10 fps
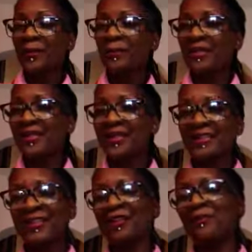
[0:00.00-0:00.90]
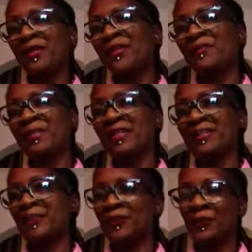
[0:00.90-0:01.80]
But it's still weird
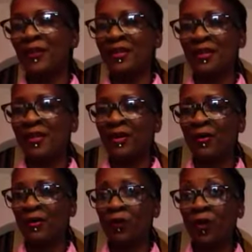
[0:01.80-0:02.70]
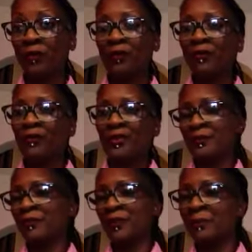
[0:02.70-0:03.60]
because the jewelry that I order
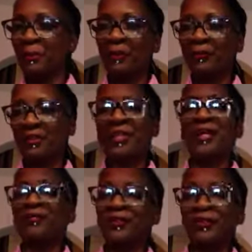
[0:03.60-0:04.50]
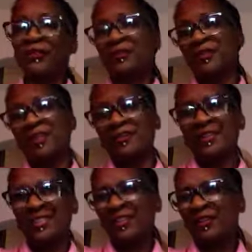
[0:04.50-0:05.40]
is really bold and loud too. So
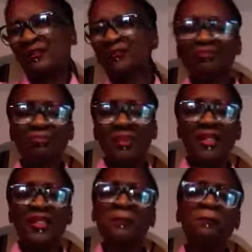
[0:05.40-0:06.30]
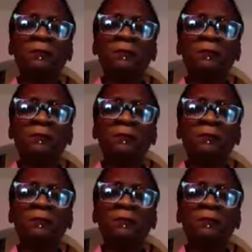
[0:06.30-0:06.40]
it's still me,